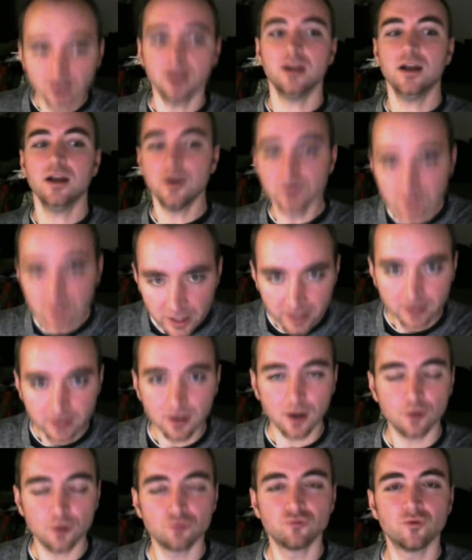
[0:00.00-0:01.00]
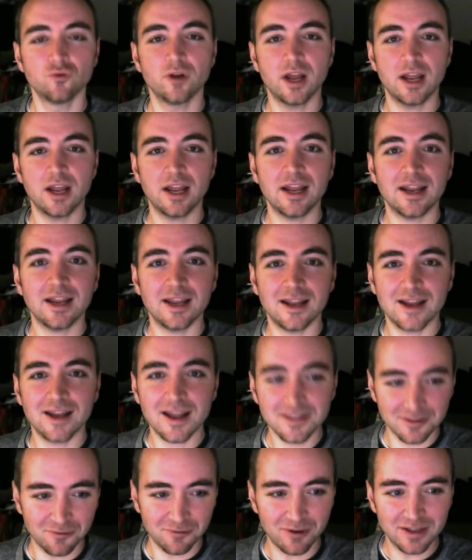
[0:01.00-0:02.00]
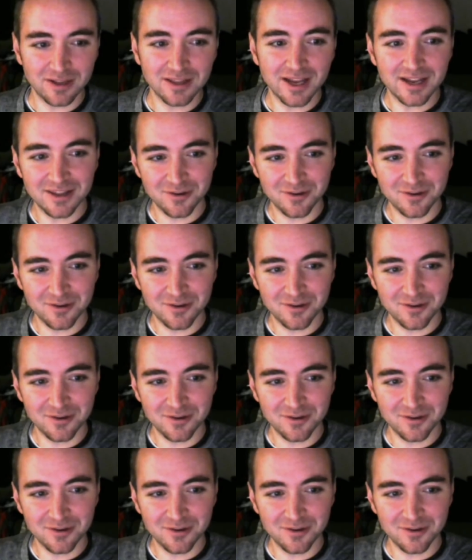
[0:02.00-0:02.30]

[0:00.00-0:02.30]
I was like at the red light,